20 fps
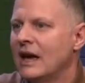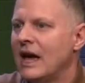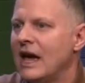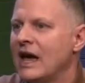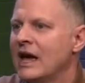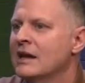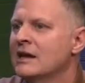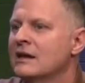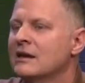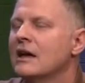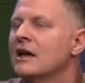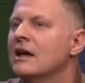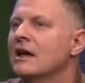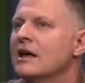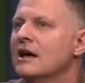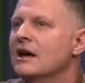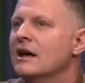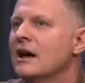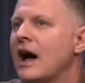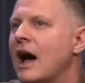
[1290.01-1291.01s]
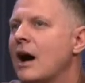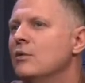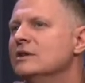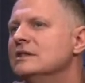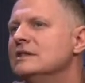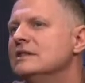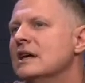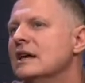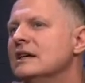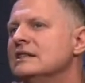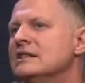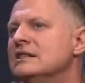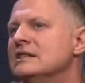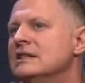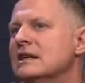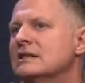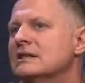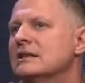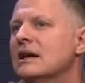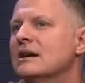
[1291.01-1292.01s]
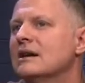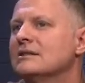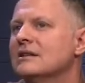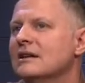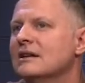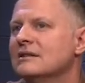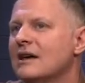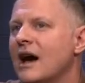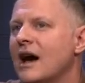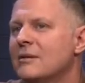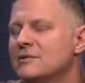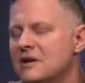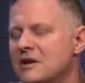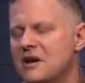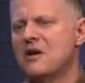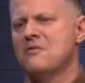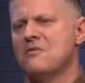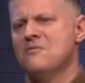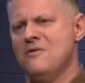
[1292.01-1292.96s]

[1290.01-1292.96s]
And wow. I would say six out of 10 times I go,